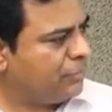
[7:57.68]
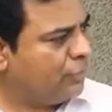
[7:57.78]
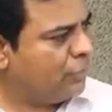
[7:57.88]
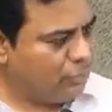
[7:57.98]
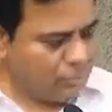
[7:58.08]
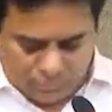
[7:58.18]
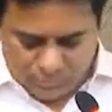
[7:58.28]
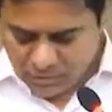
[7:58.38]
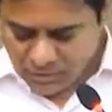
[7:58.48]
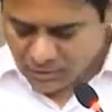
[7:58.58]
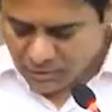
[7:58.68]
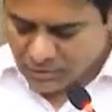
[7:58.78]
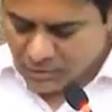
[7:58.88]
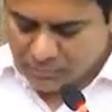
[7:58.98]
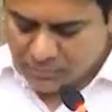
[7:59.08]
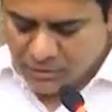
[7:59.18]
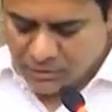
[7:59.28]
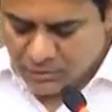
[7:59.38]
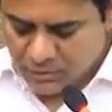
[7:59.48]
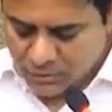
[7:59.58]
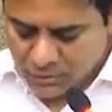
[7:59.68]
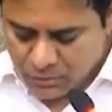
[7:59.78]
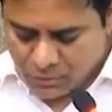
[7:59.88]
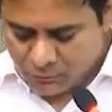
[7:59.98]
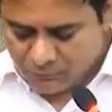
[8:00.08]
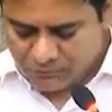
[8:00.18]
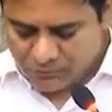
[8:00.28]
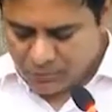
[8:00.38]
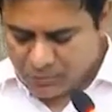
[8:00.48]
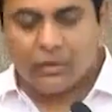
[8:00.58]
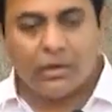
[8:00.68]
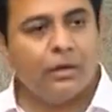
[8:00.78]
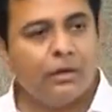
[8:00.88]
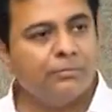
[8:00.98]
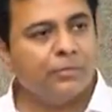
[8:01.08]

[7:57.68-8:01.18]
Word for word: Your own MD of uh, uh,